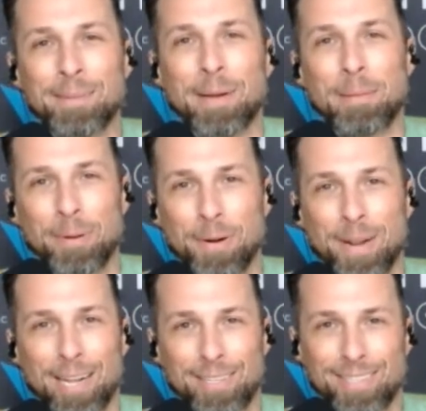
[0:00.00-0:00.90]
My
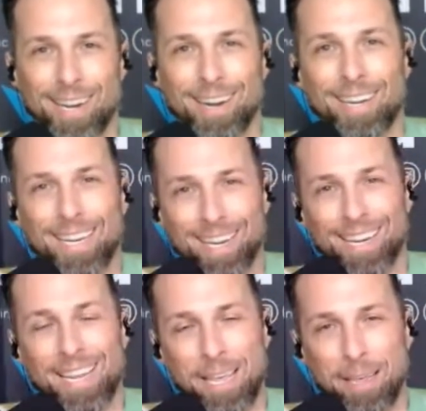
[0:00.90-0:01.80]
pronouns are
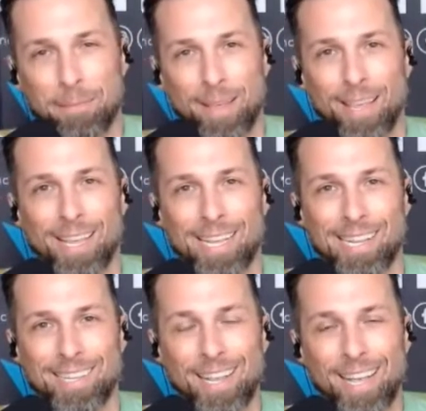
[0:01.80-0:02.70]
he, him,
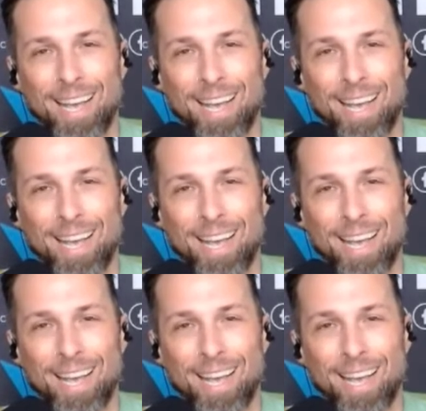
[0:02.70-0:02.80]
his.